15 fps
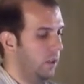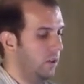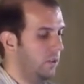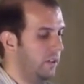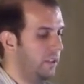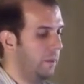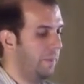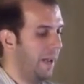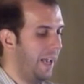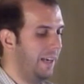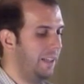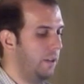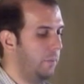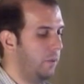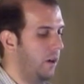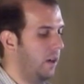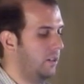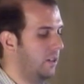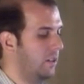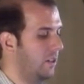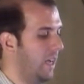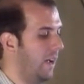You'll end up hating the
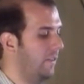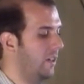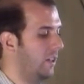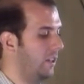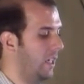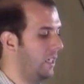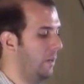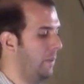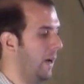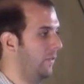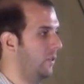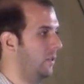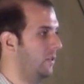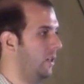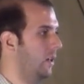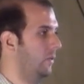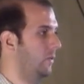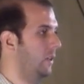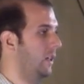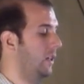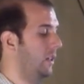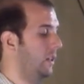project or having to clean up after yourself,
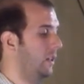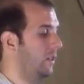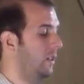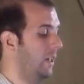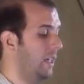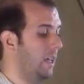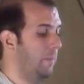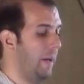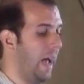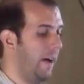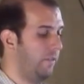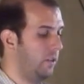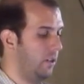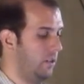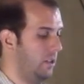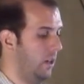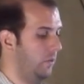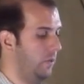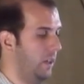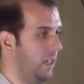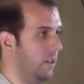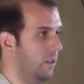clean up after
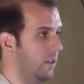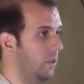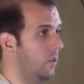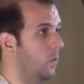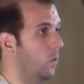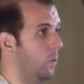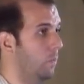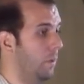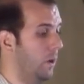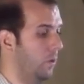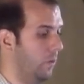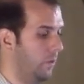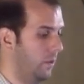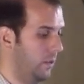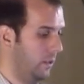yourself later, or both.